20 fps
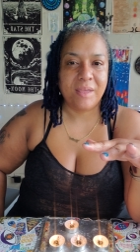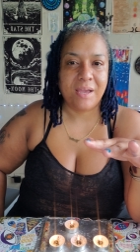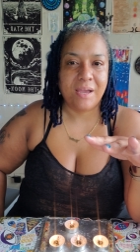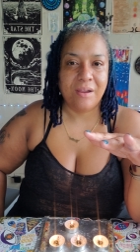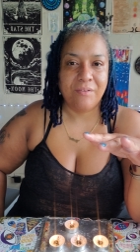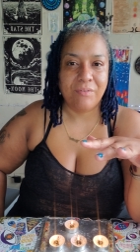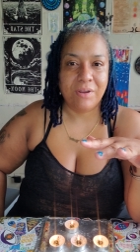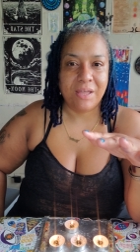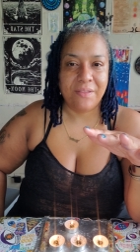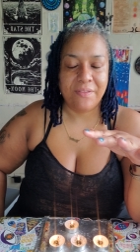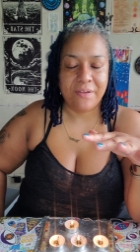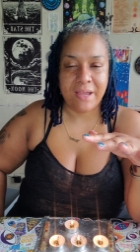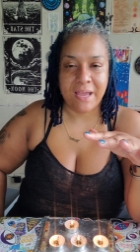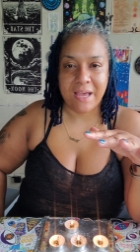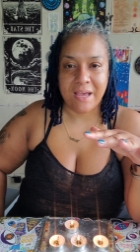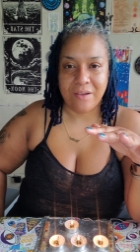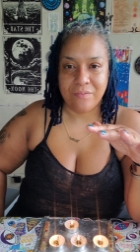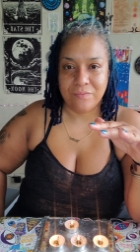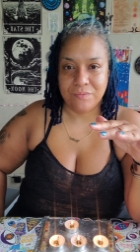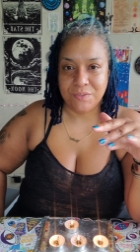I rather
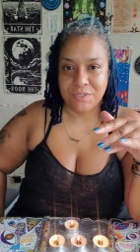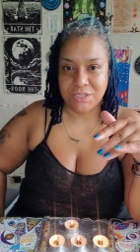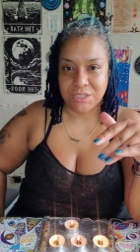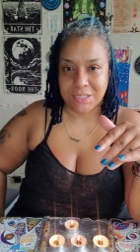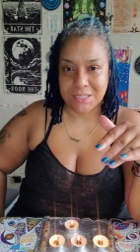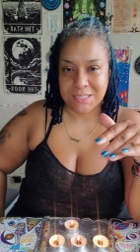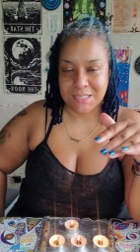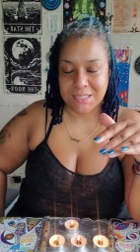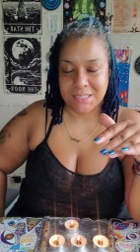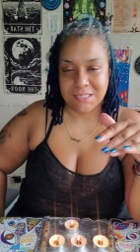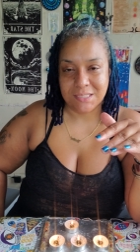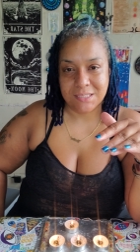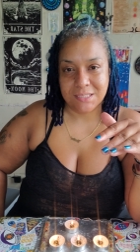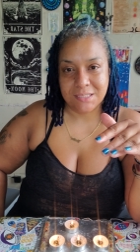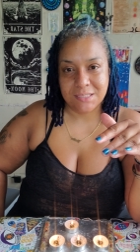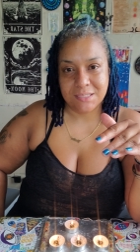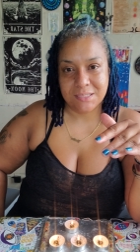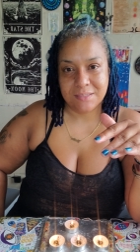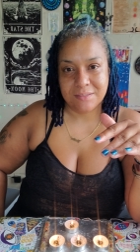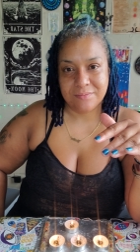have
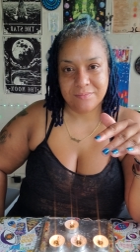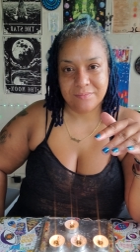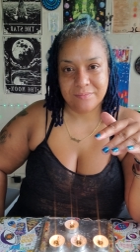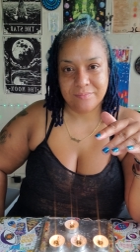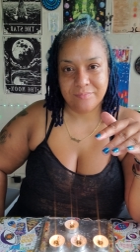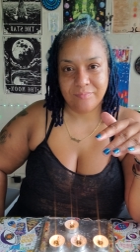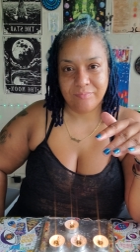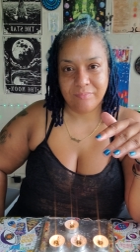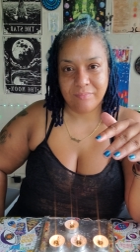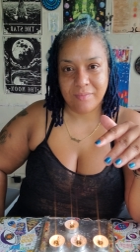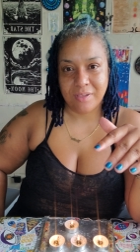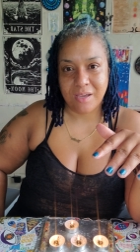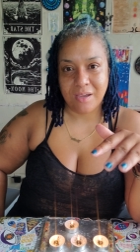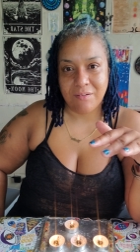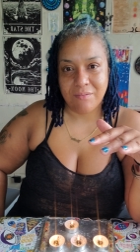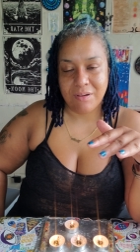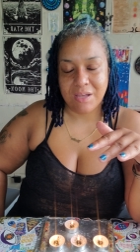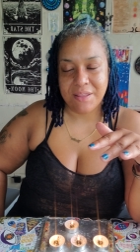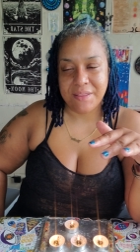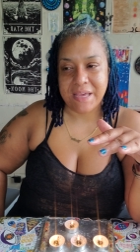justice.
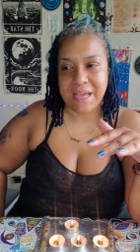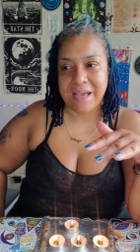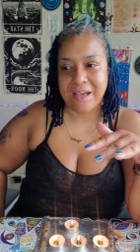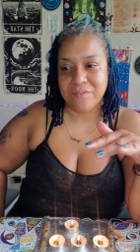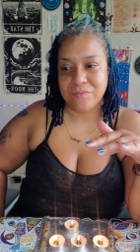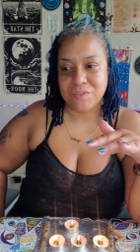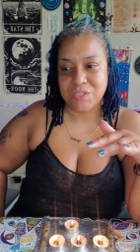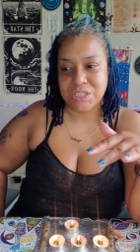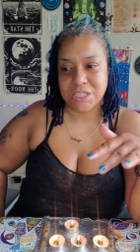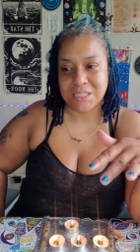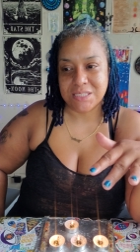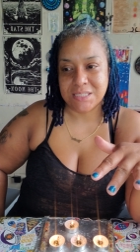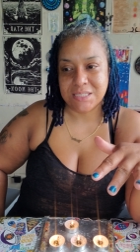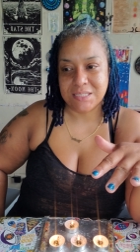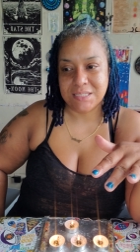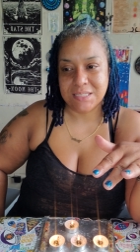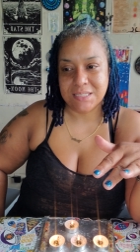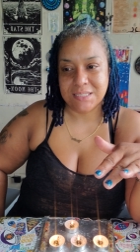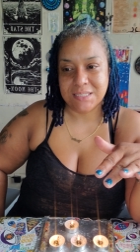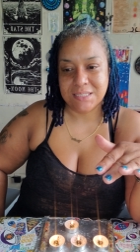I rather have
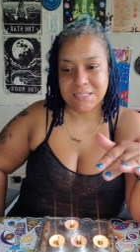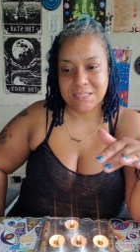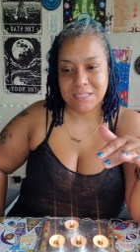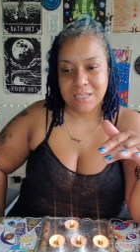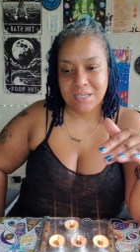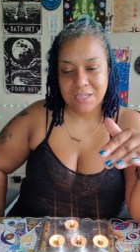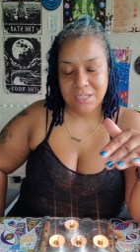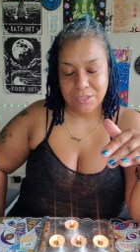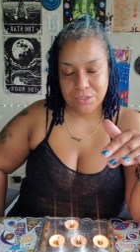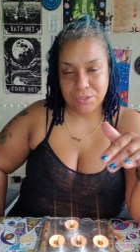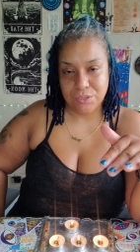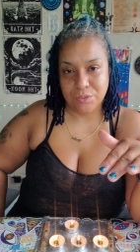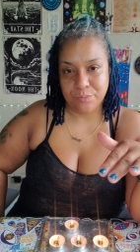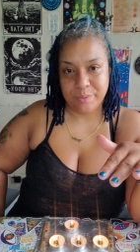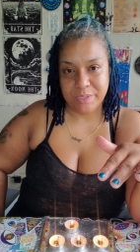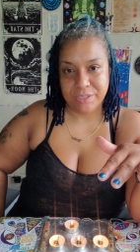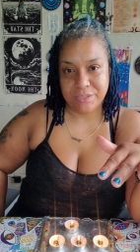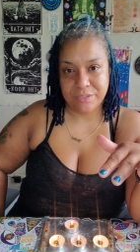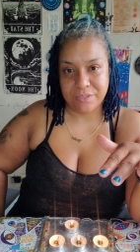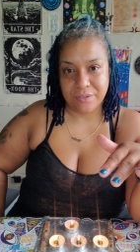justice to
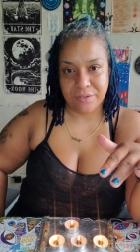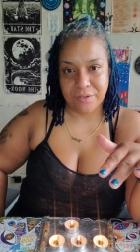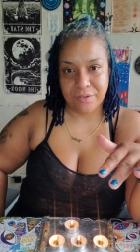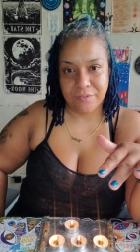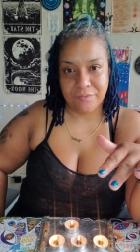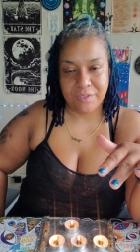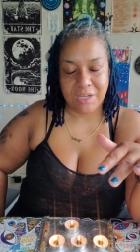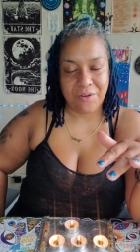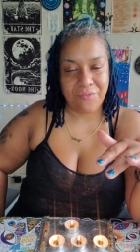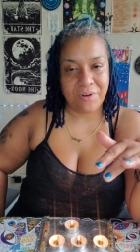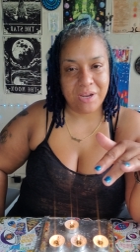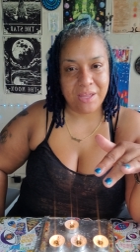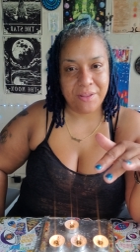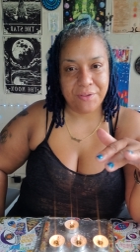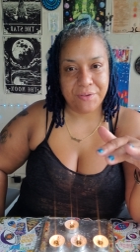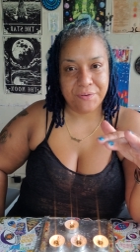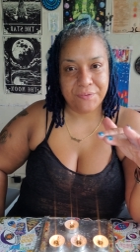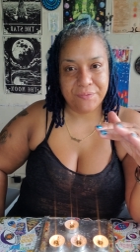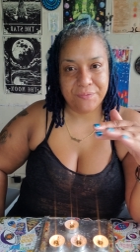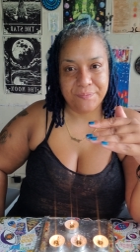be served. I
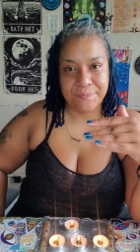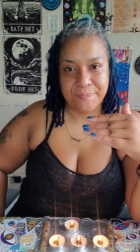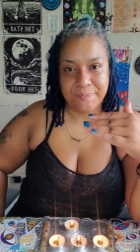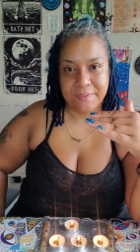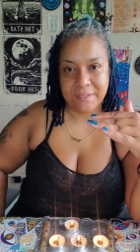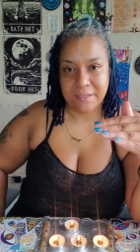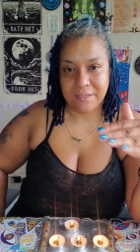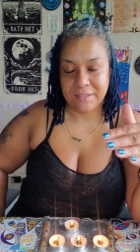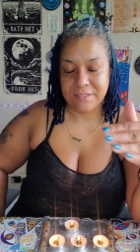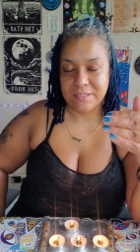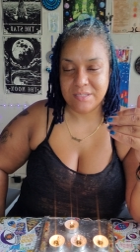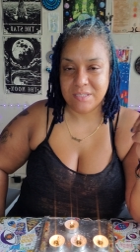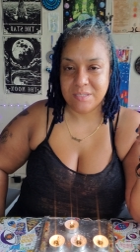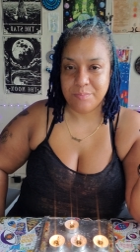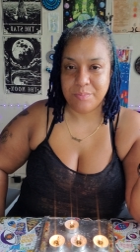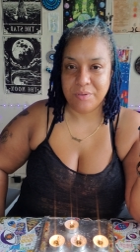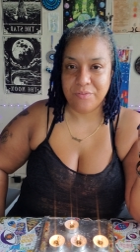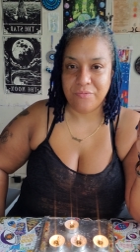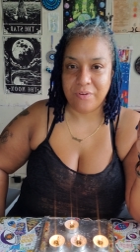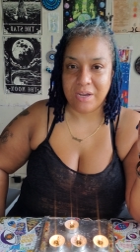rather things to
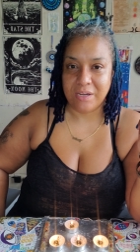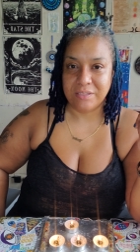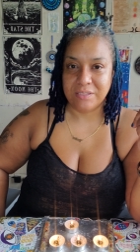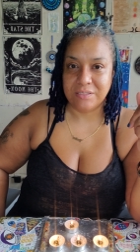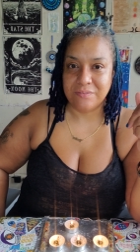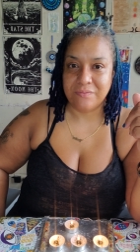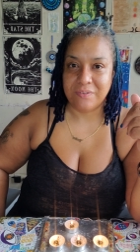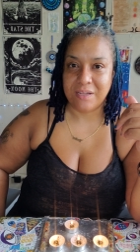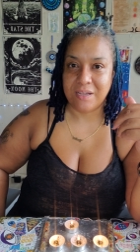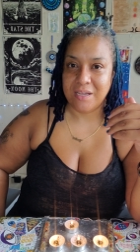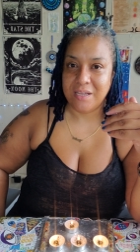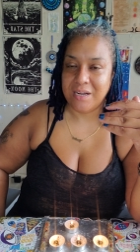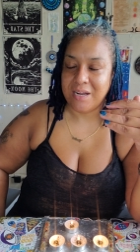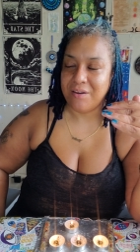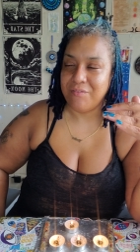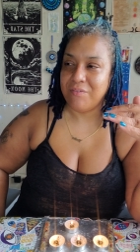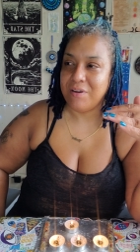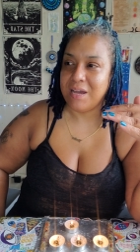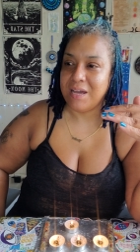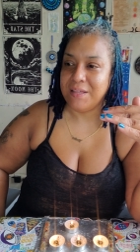be rectified.
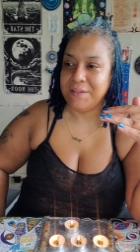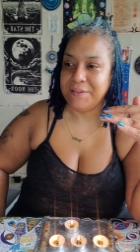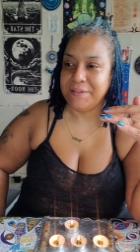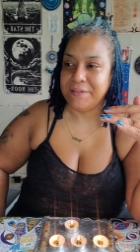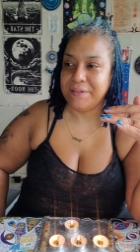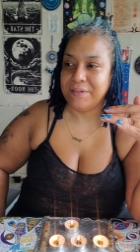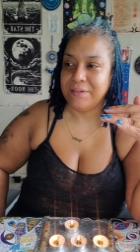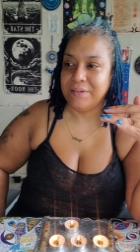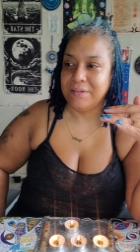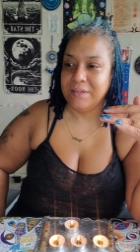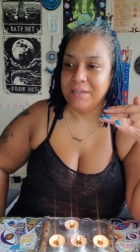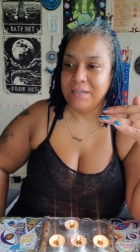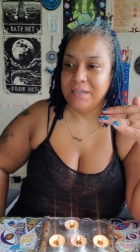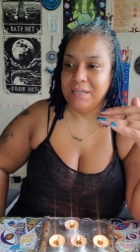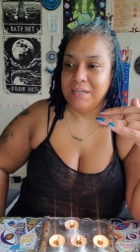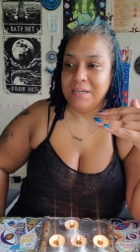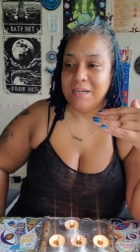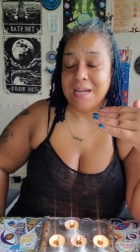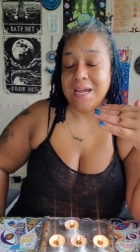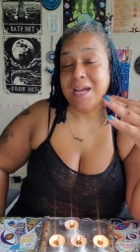I rather
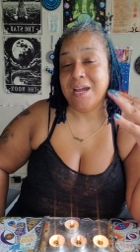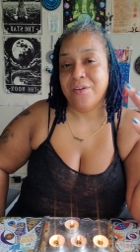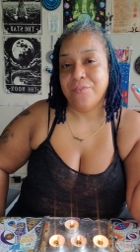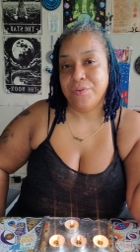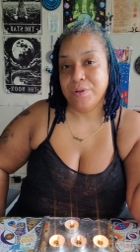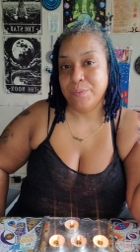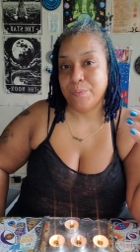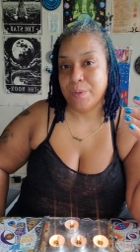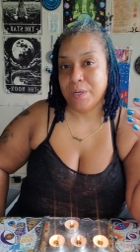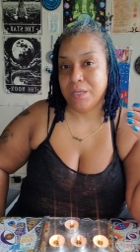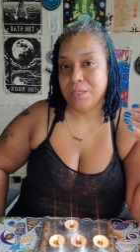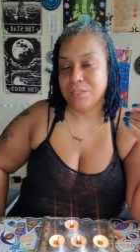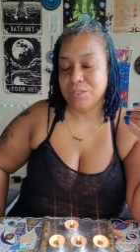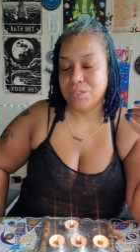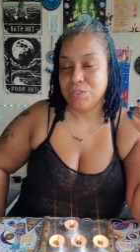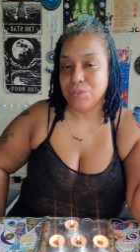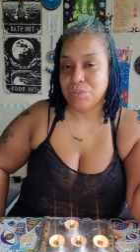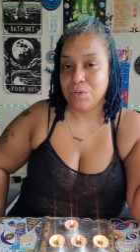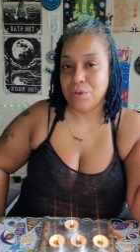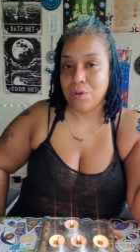everyone
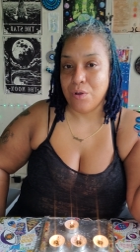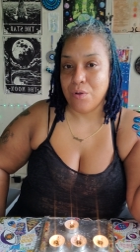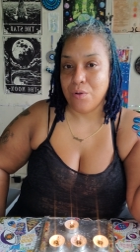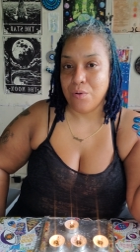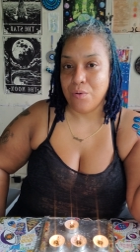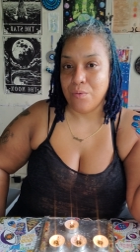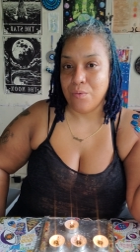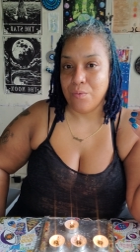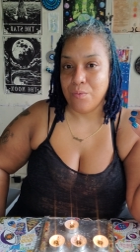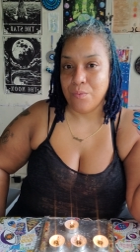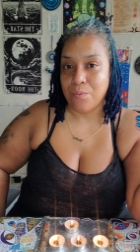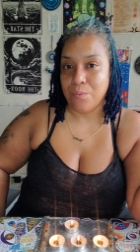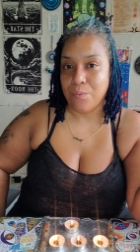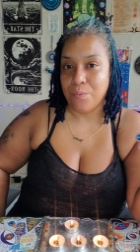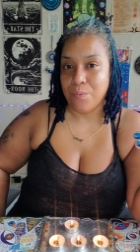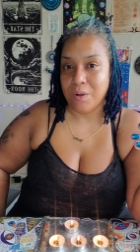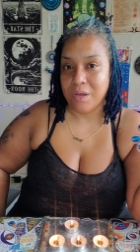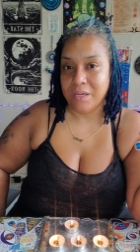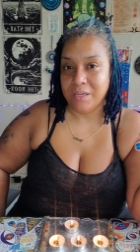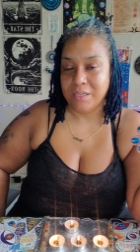to know
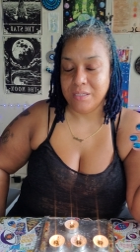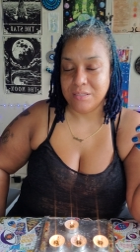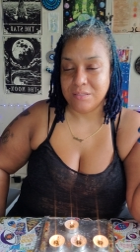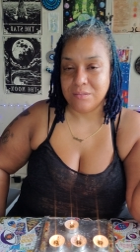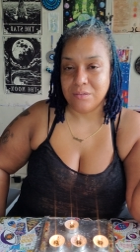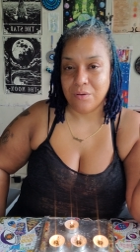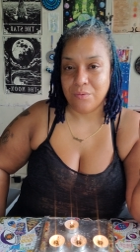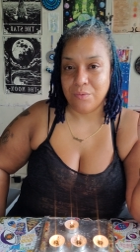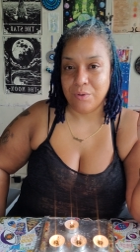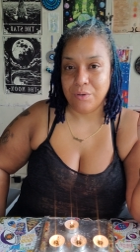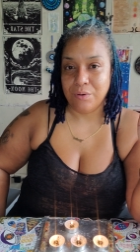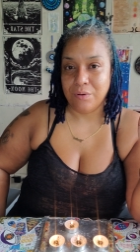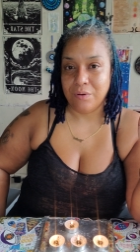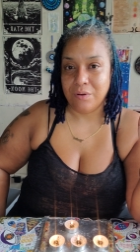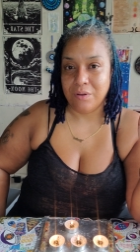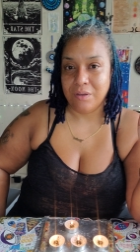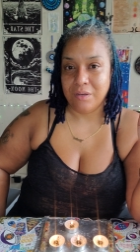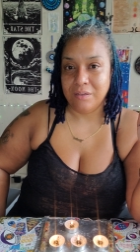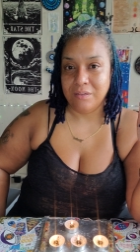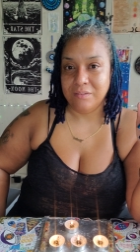what is going
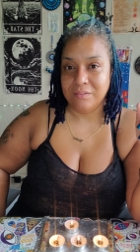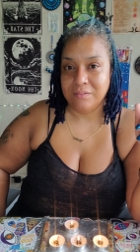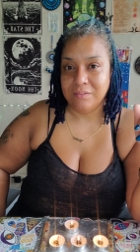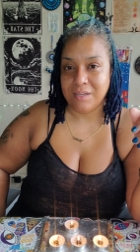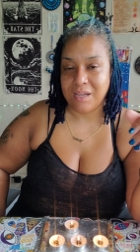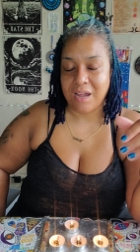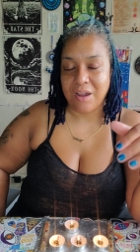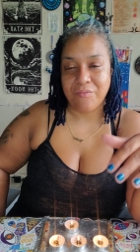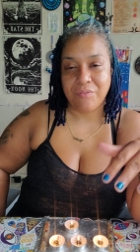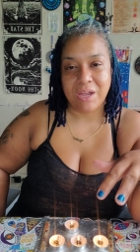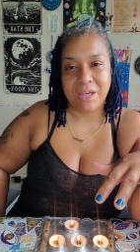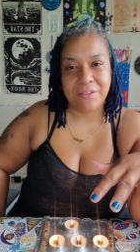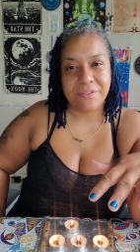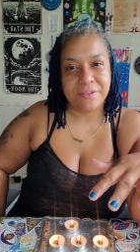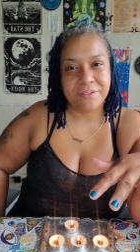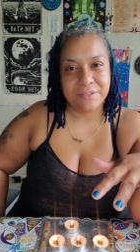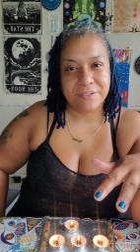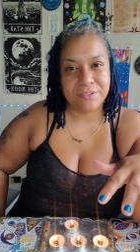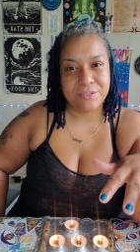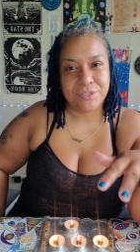on. I
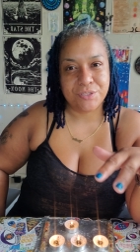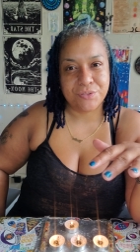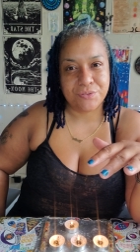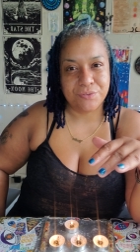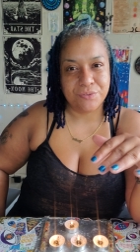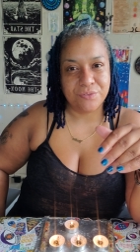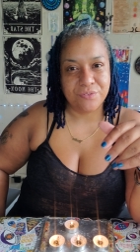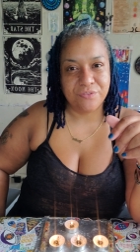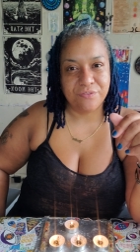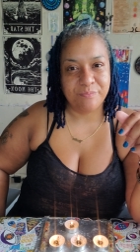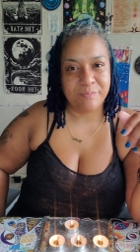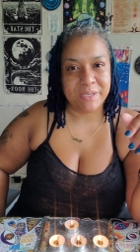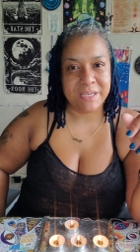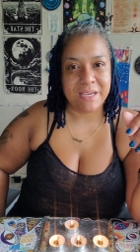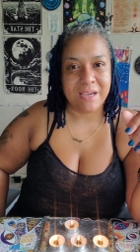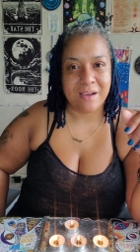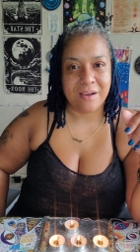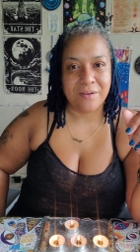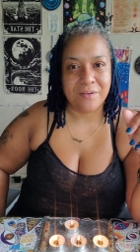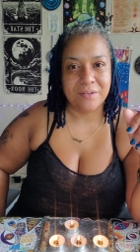rather the truth
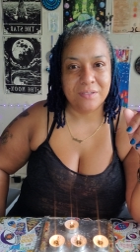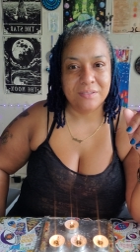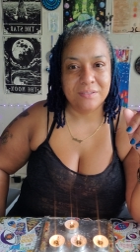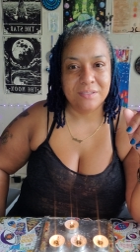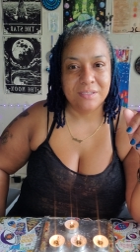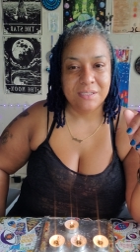be out